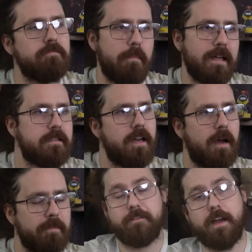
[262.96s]
messed
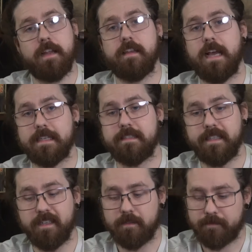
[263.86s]
up. And then finally it has
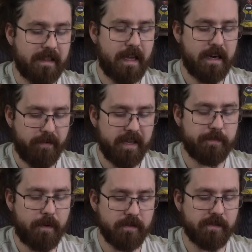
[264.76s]
Zeal. At the end of
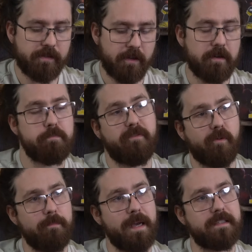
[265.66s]
each monster's turn,
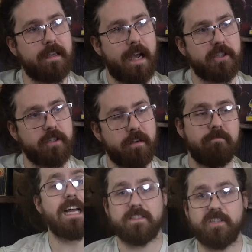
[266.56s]
perform basic action.
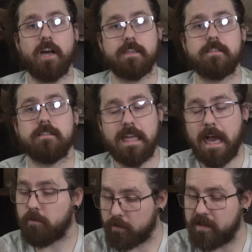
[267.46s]
That sucks.
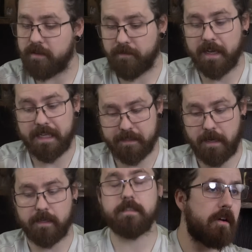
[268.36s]
That really fucking
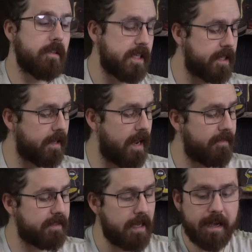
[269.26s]
sucks. Not only is it going to
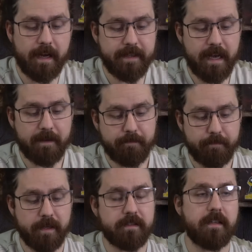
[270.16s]
have its AI deck,
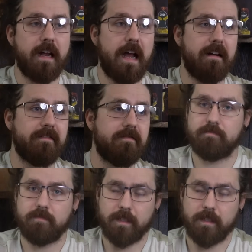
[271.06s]
but it's going to have